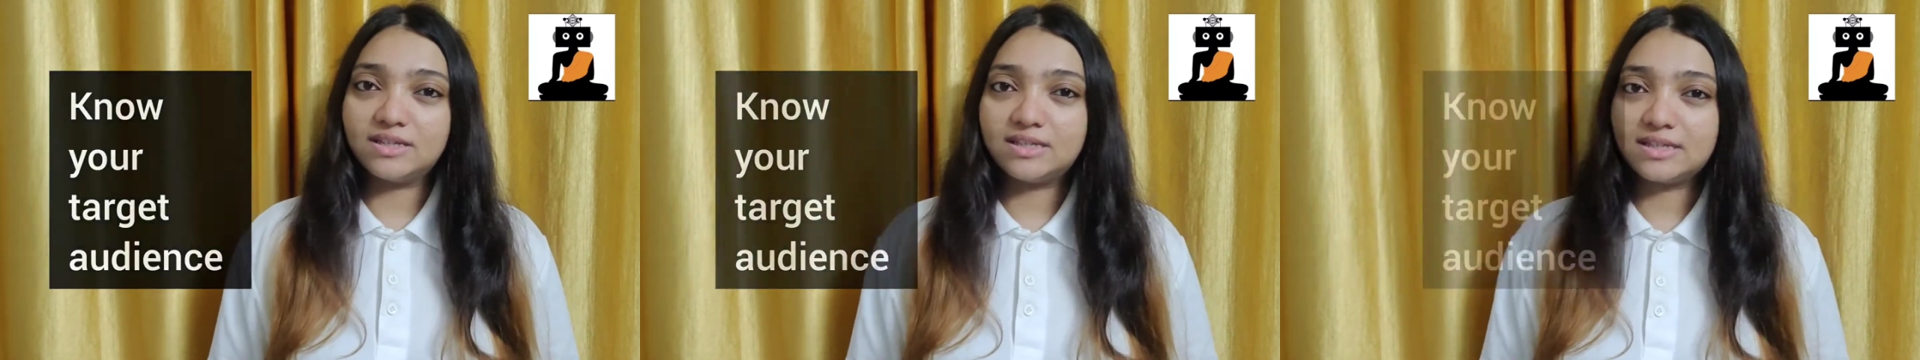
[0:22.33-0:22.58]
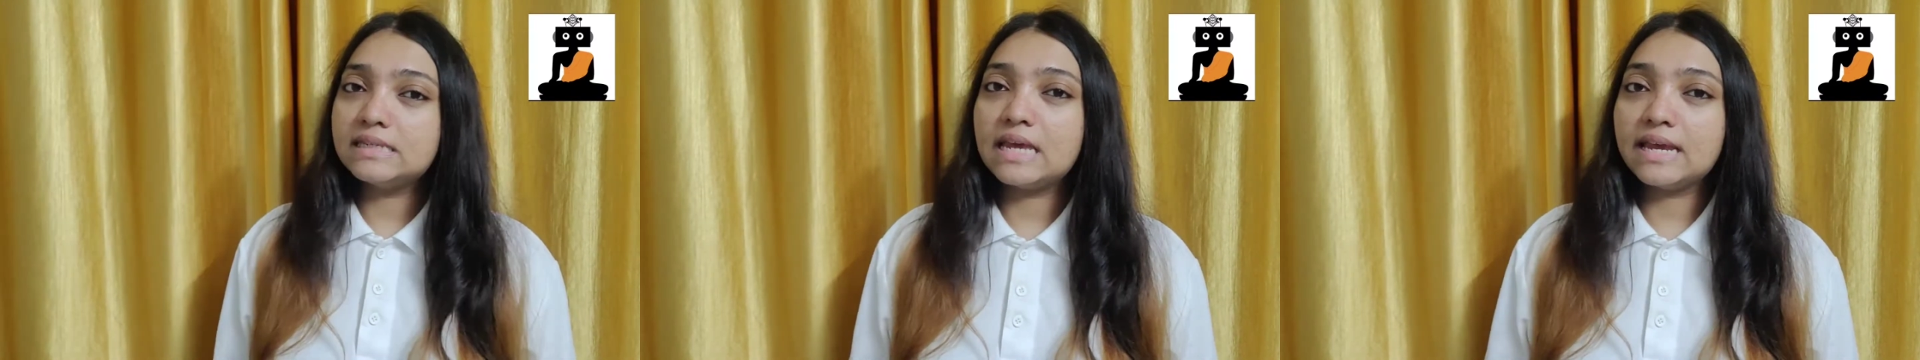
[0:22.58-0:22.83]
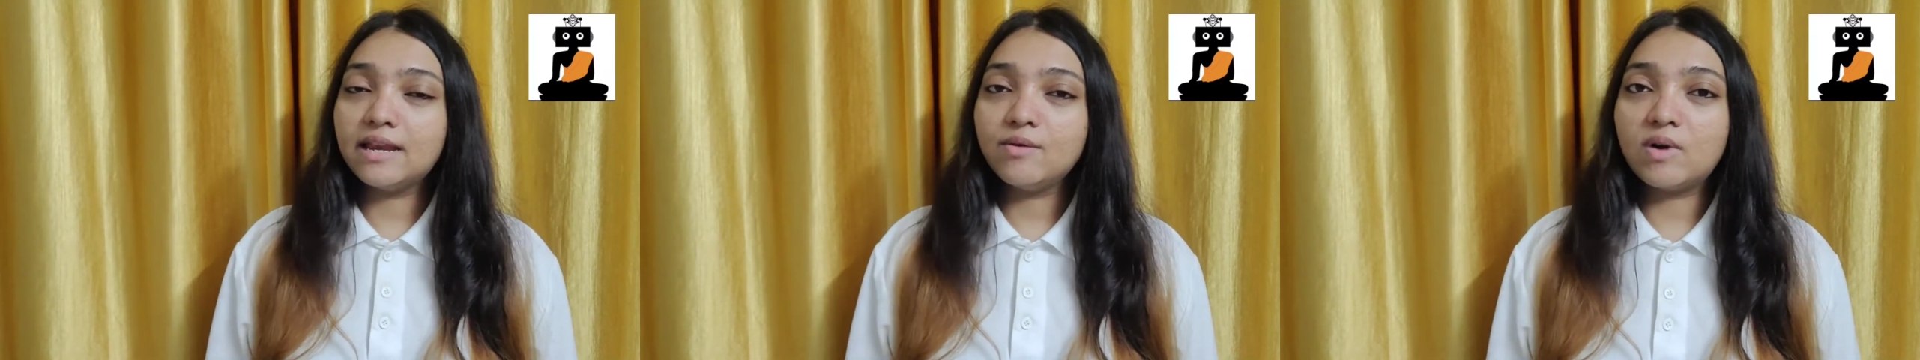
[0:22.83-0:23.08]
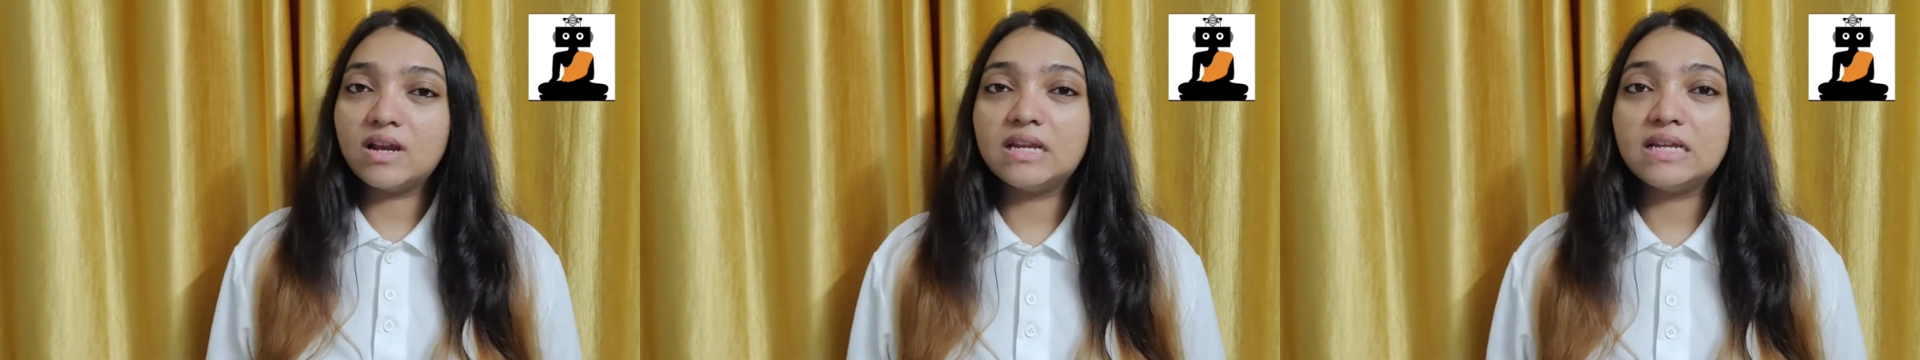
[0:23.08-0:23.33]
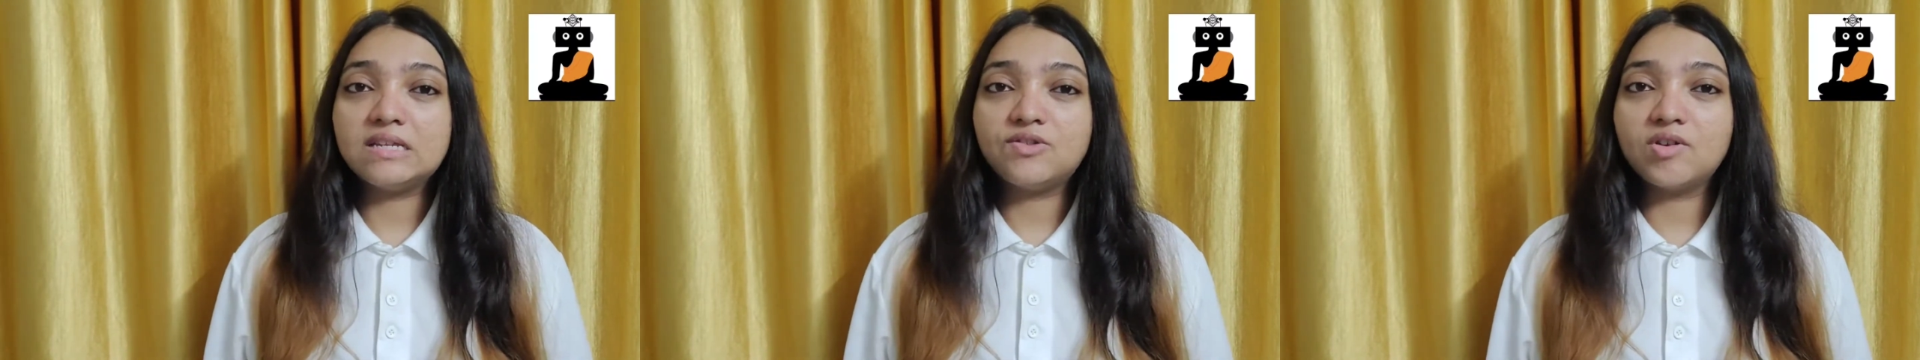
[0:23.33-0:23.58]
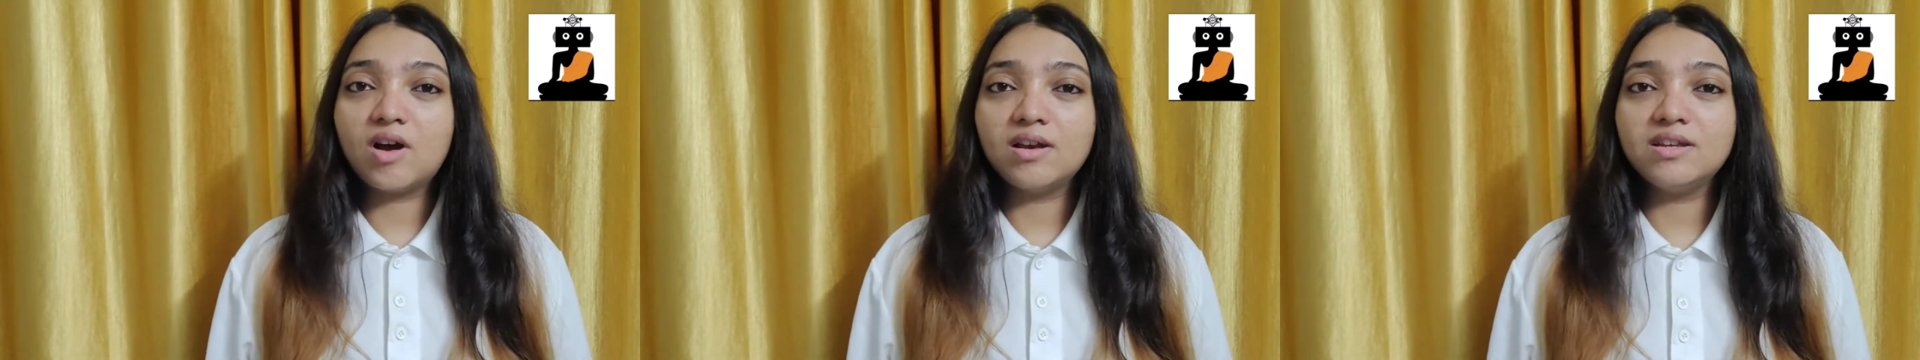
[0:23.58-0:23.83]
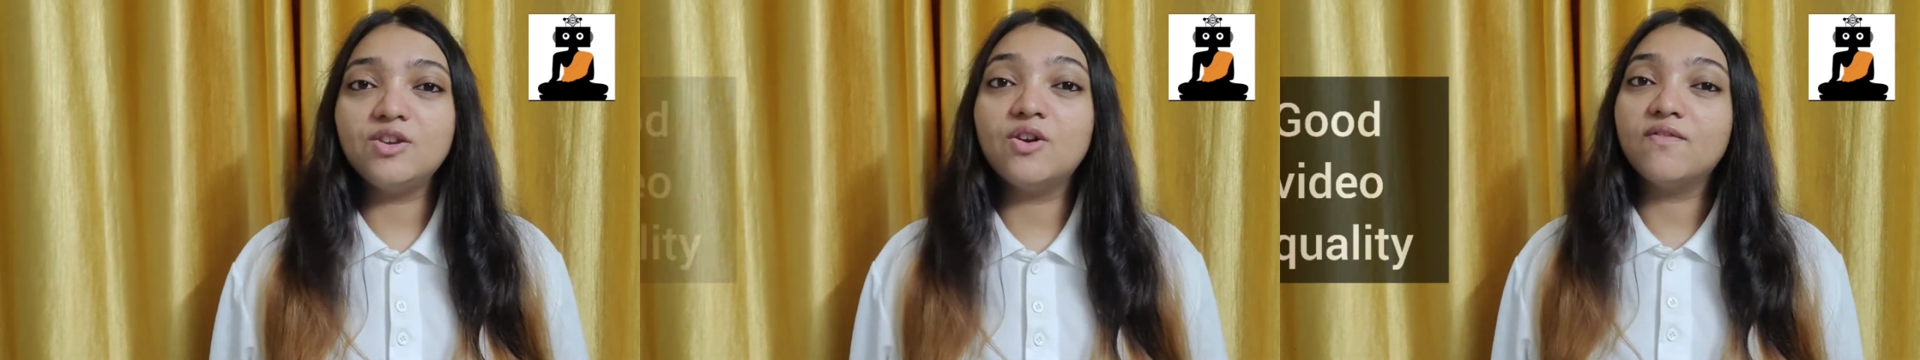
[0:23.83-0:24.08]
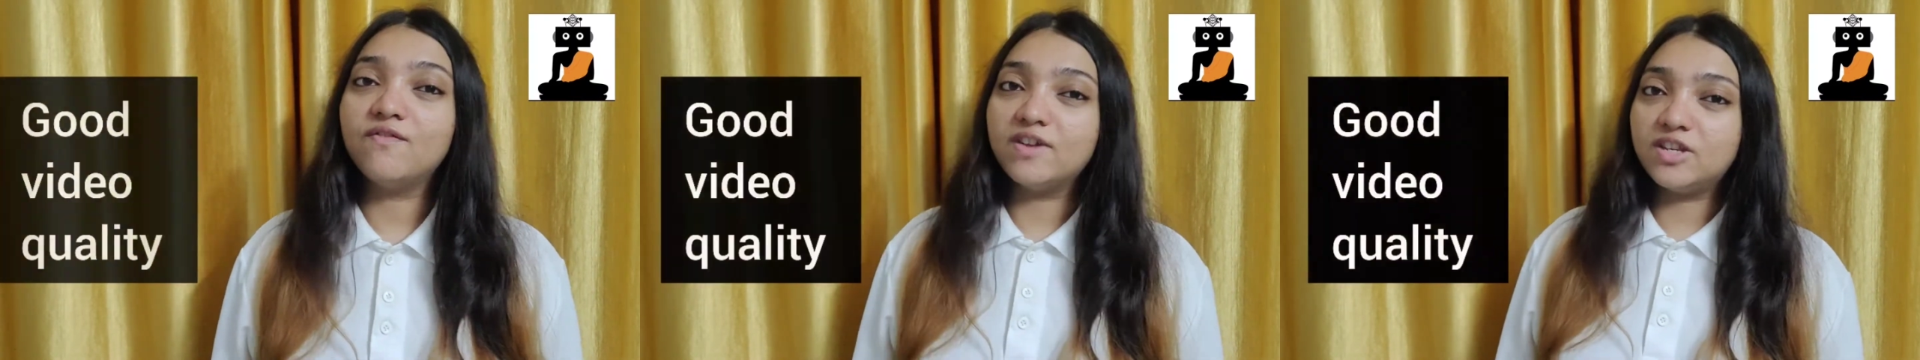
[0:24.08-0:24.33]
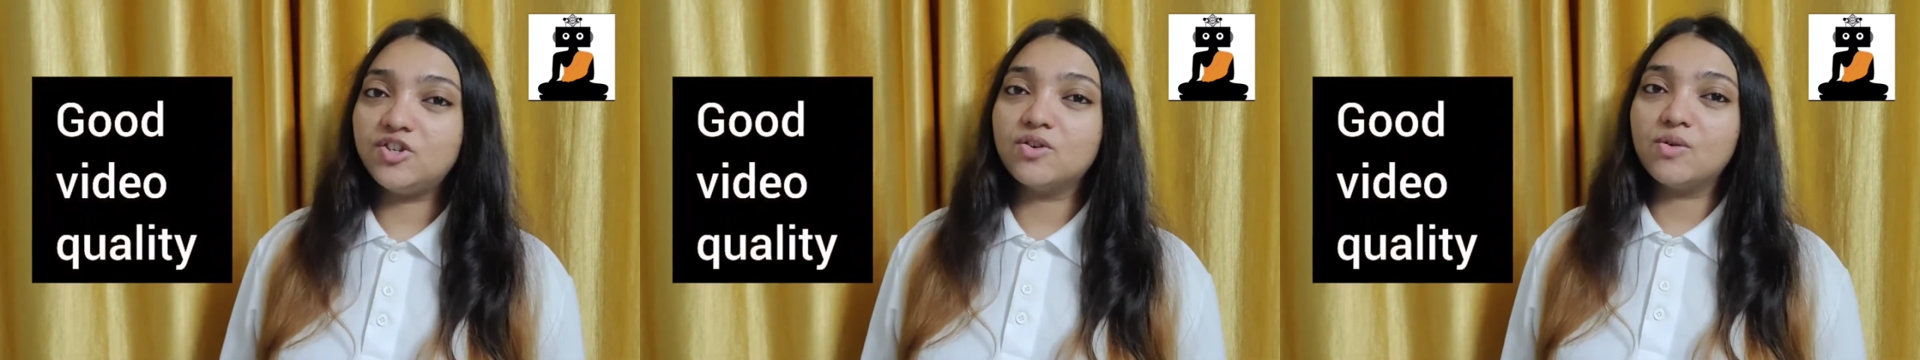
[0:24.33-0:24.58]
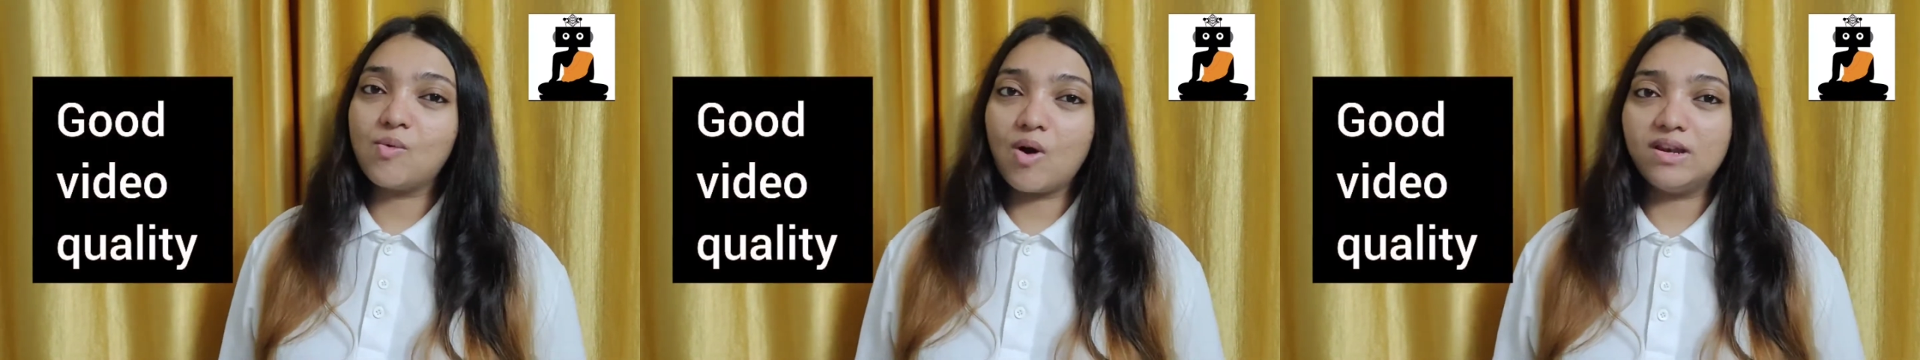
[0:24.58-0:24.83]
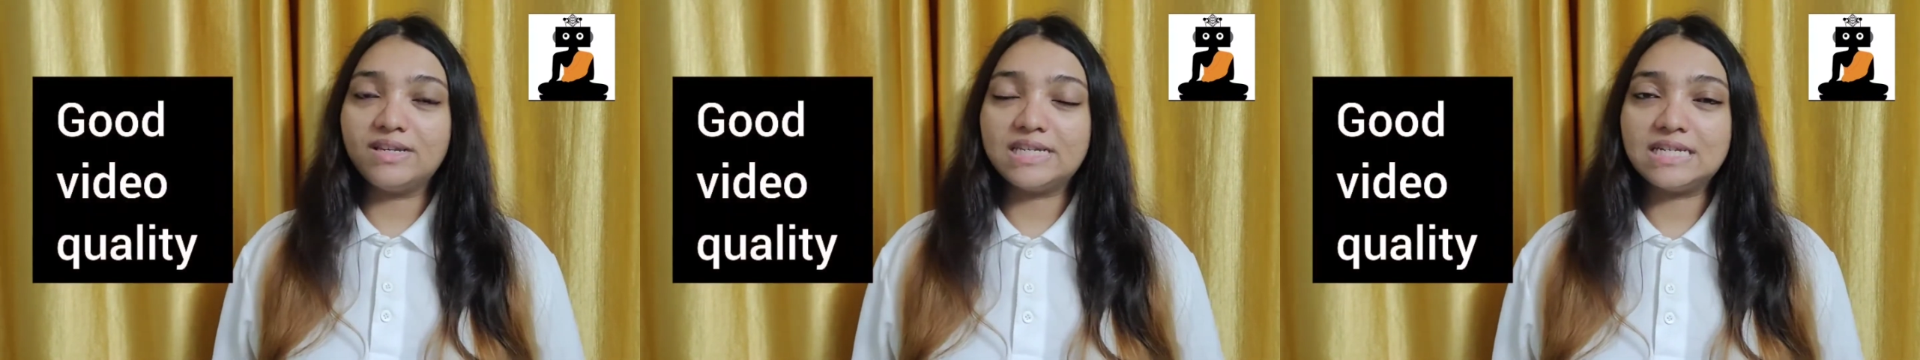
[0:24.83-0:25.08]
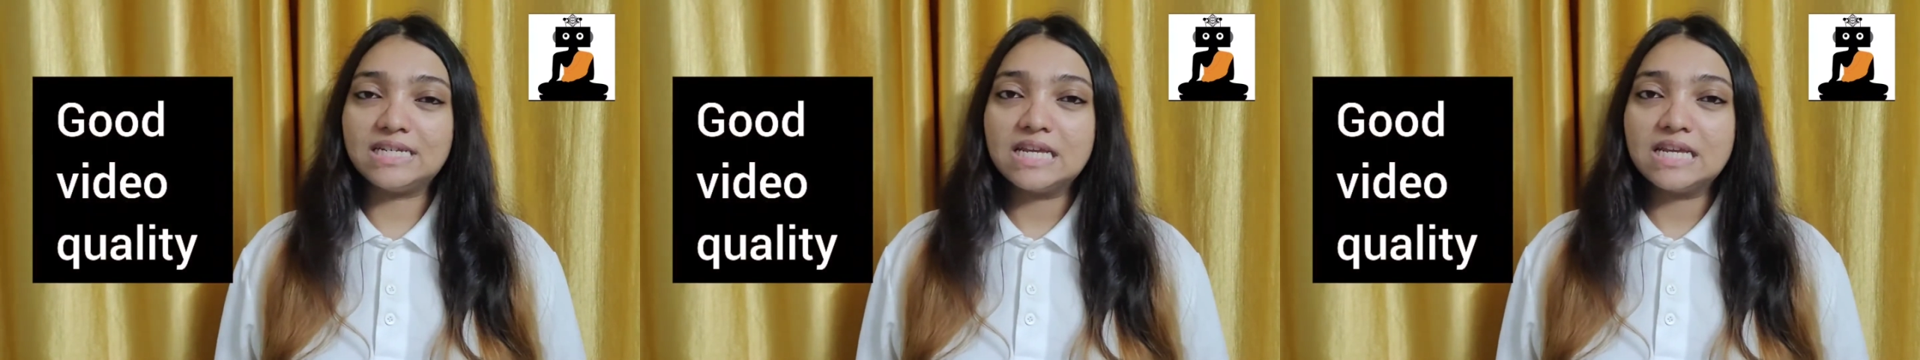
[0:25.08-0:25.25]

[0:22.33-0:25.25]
The second one is regarding your video quality.